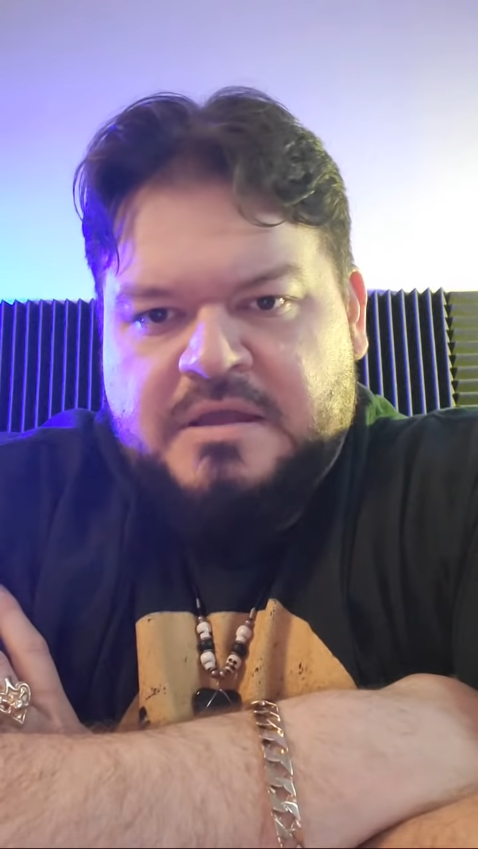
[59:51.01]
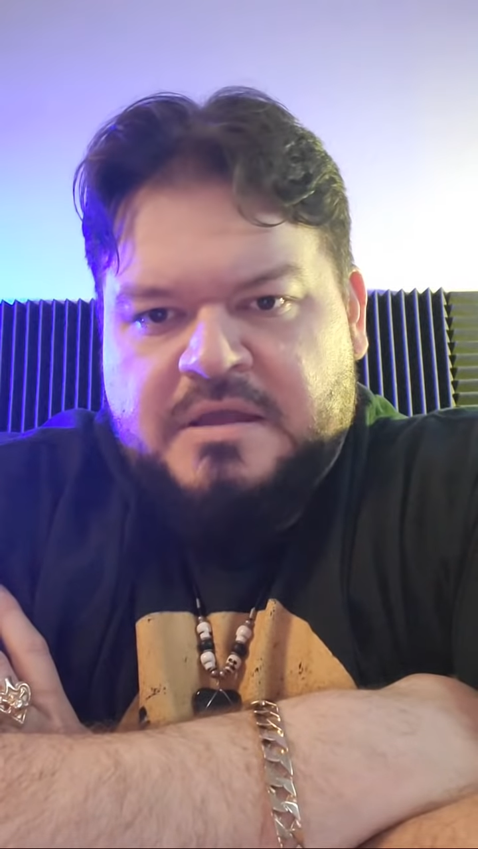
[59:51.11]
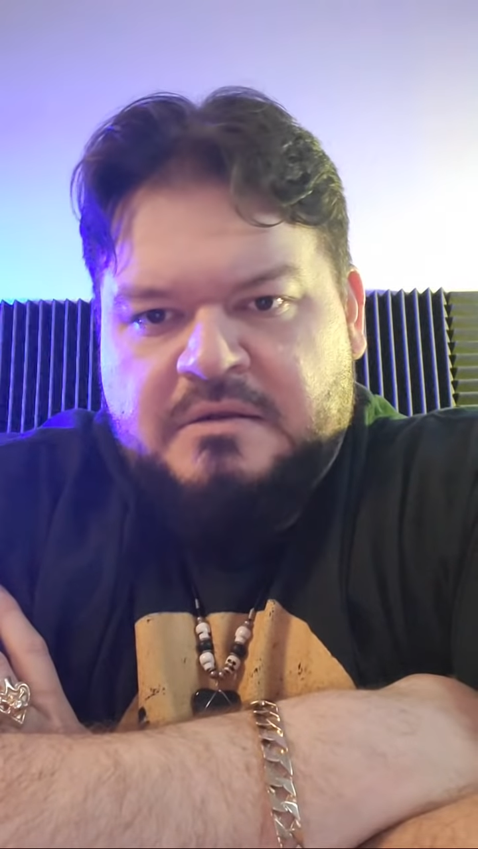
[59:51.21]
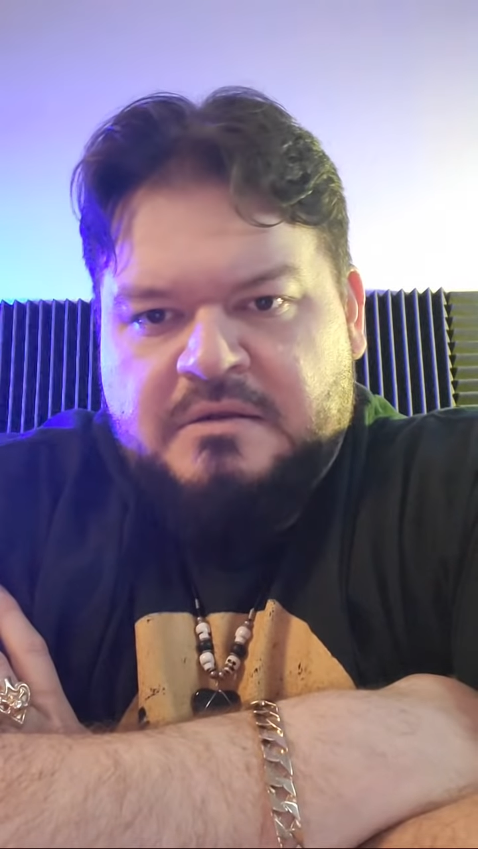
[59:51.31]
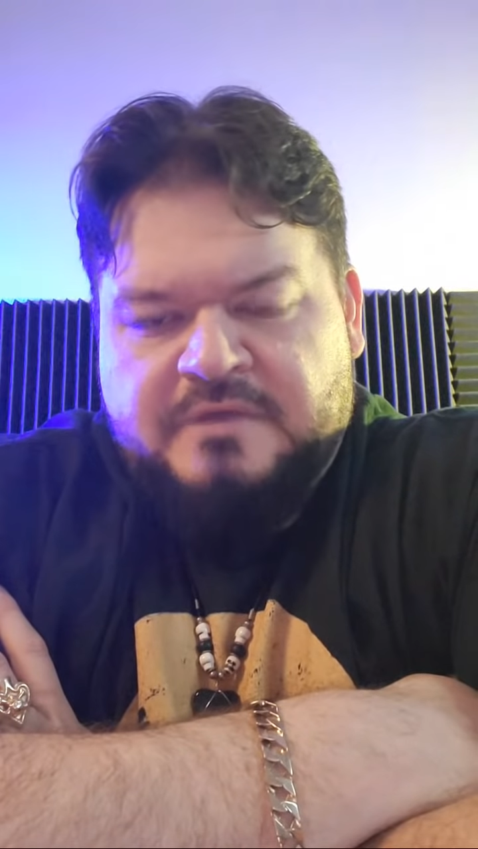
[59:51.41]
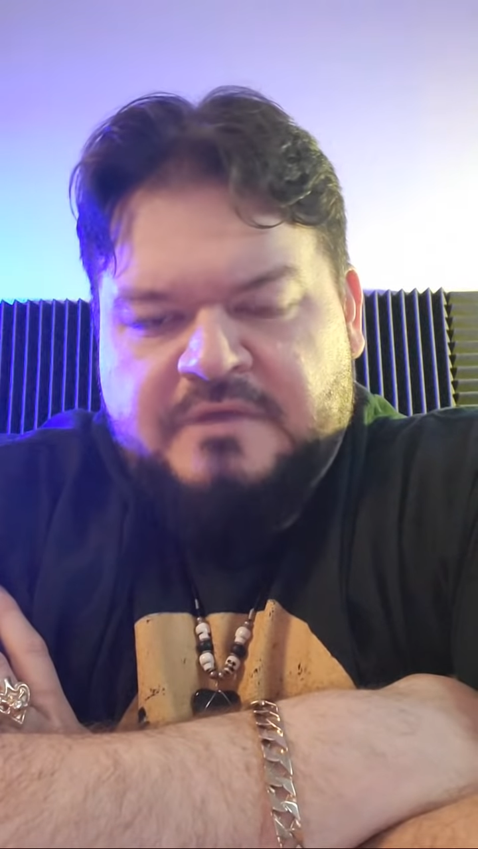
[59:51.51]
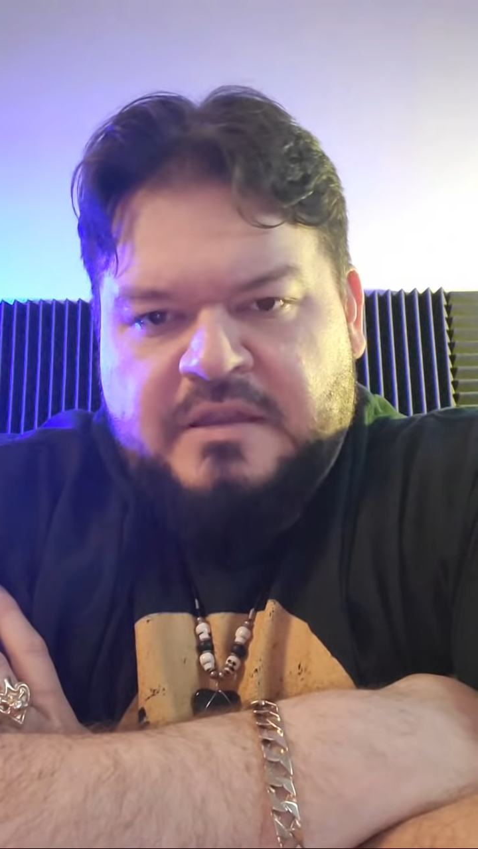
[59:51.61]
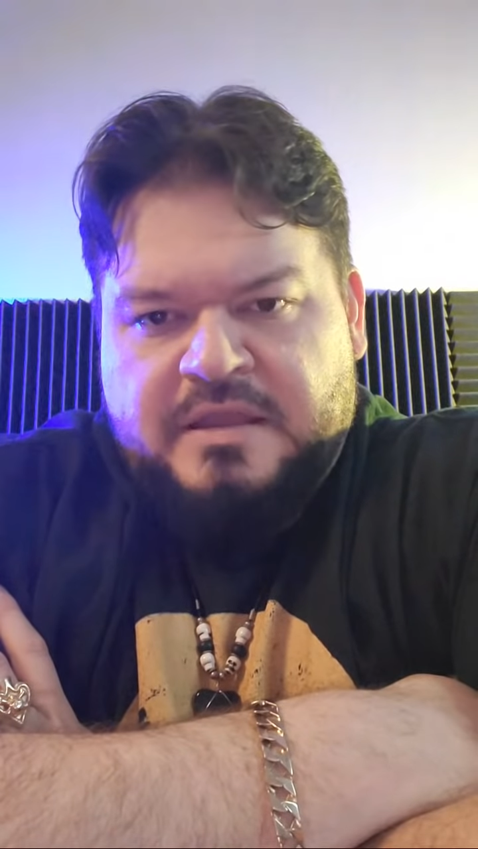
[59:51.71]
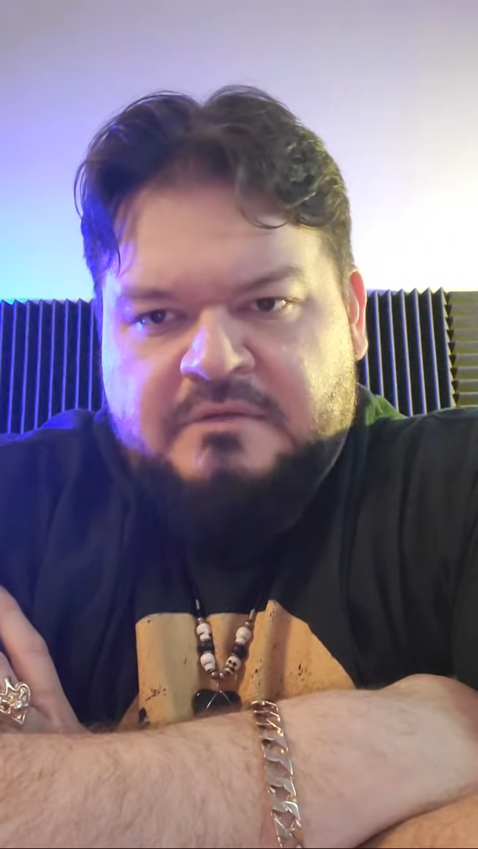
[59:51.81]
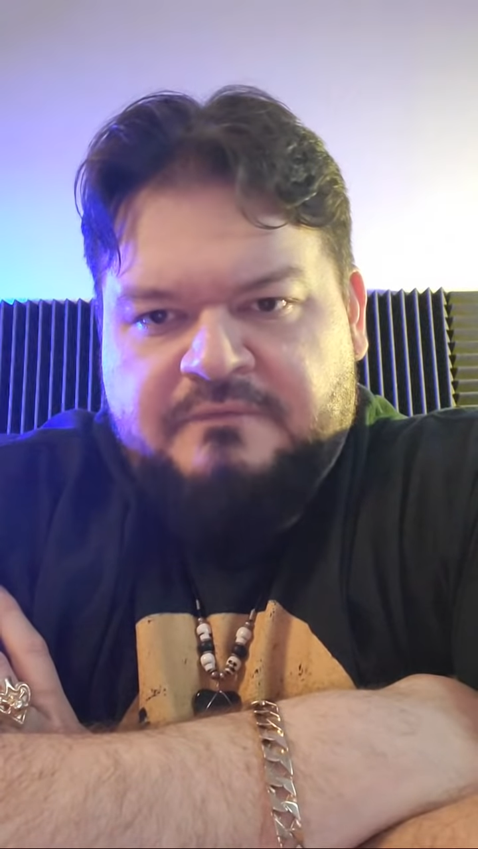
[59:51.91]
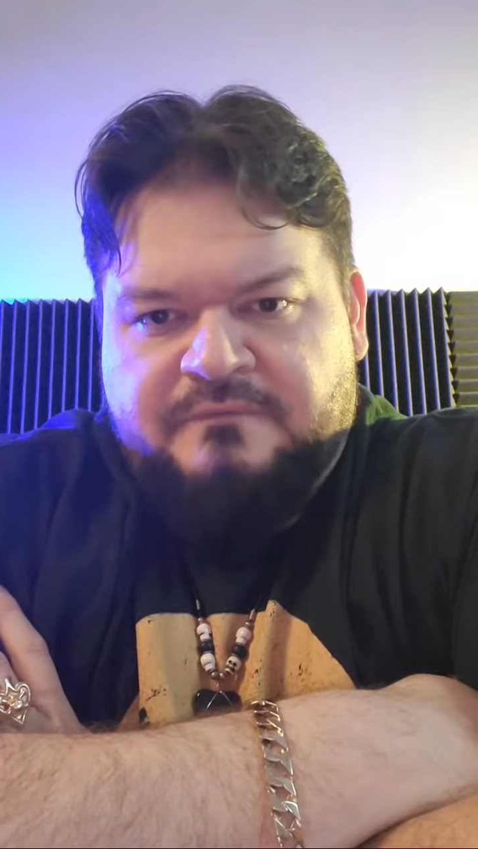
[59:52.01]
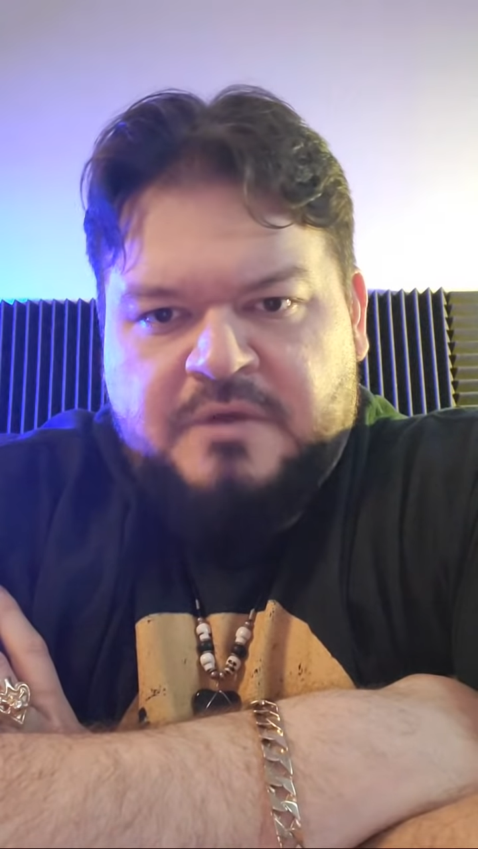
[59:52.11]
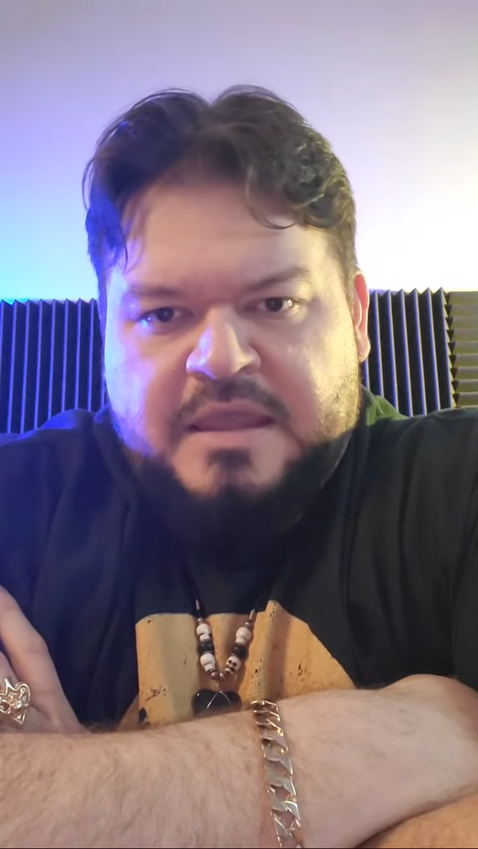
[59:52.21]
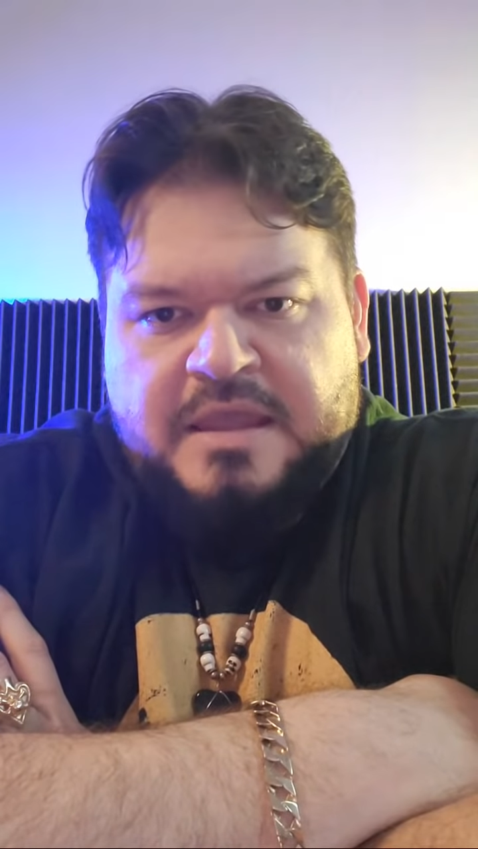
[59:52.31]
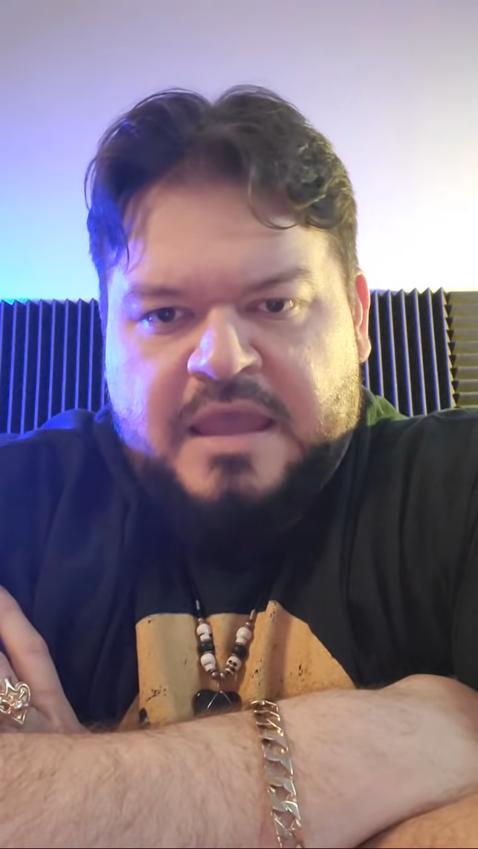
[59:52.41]
I don't know if you had like a
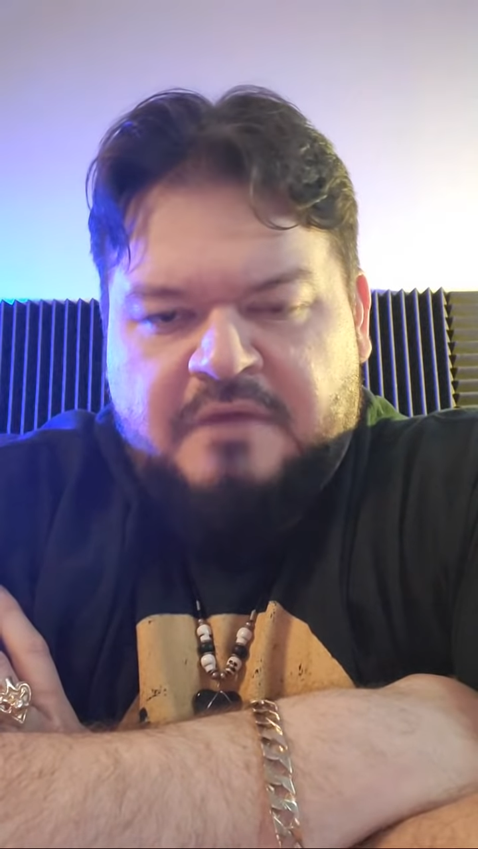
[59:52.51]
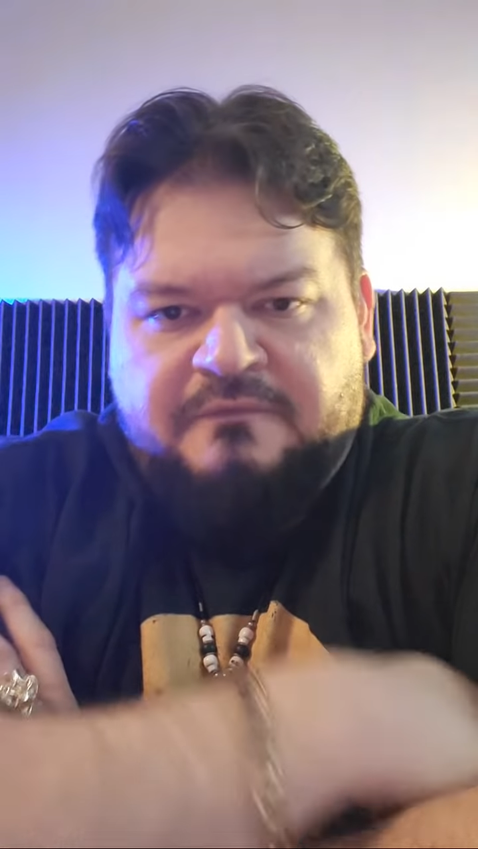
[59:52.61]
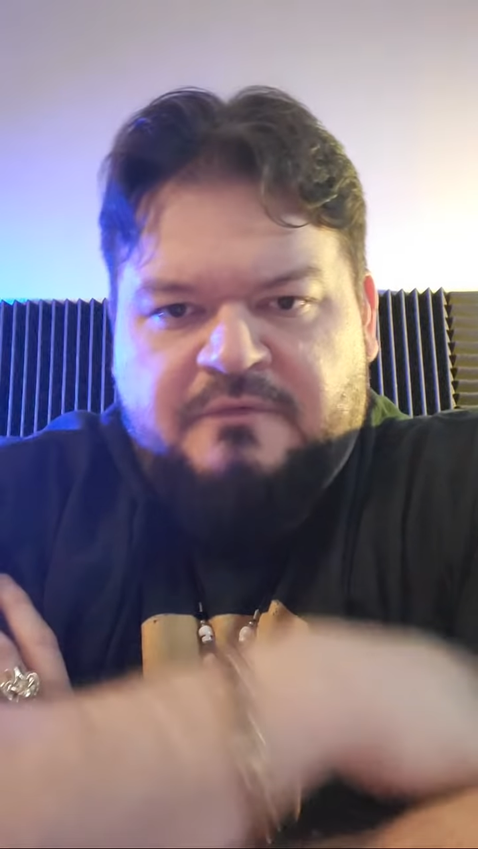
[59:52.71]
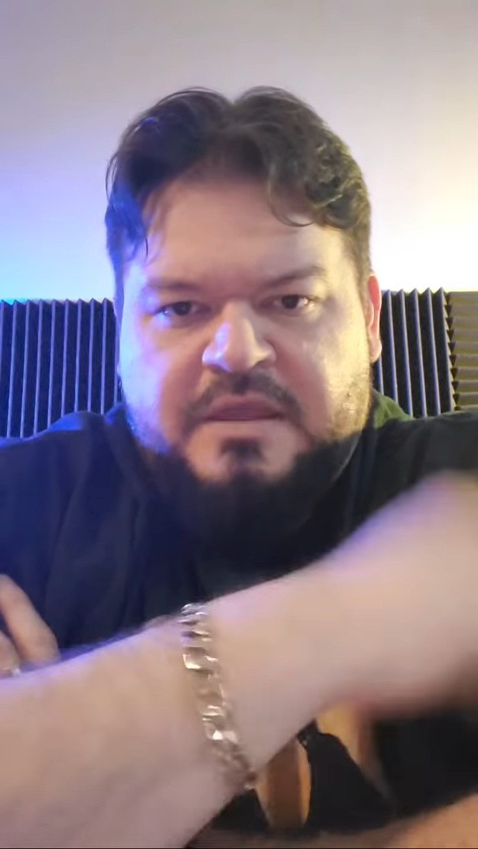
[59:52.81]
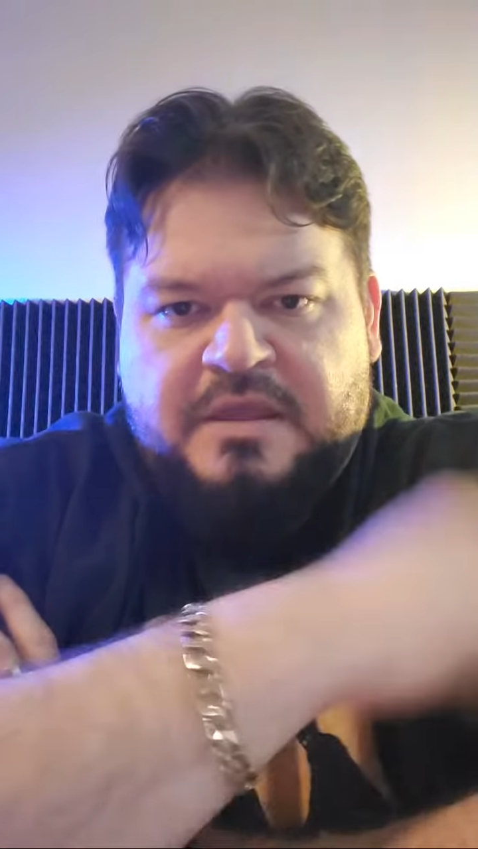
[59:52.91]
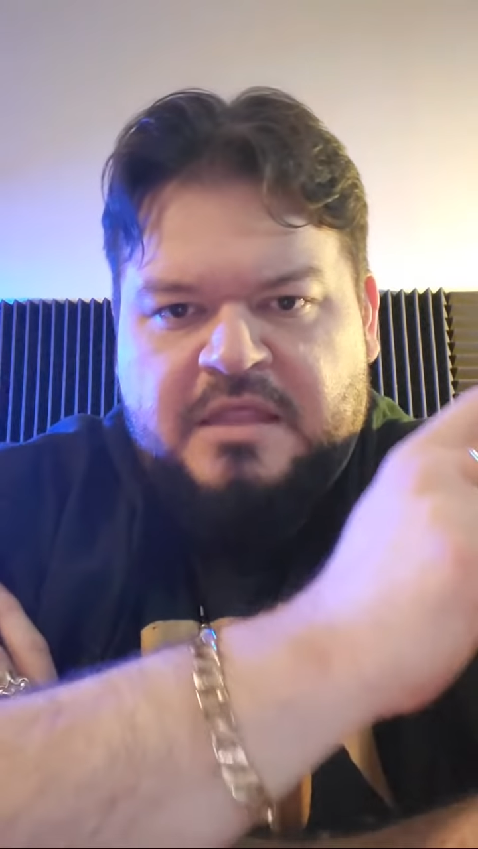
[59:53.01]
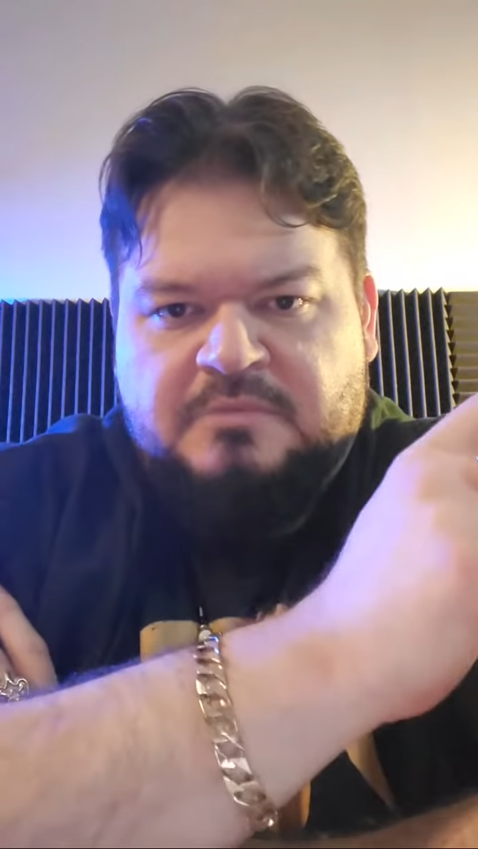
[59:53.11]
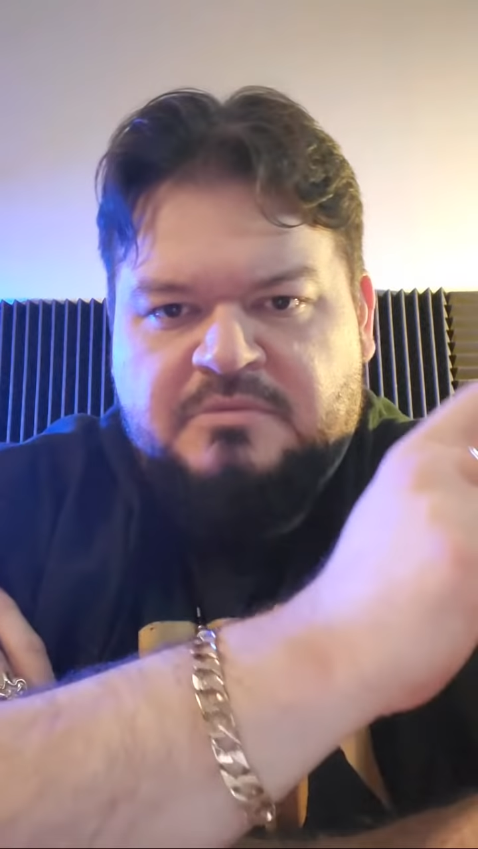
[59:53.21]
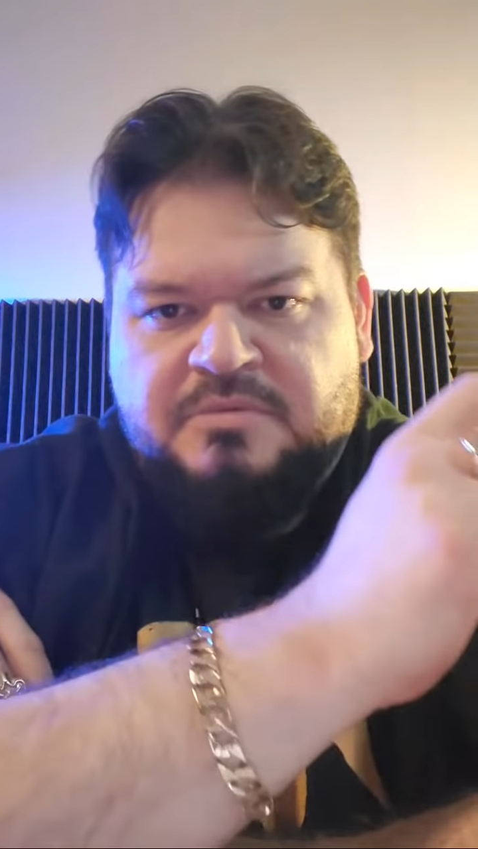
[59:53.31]
40 caliber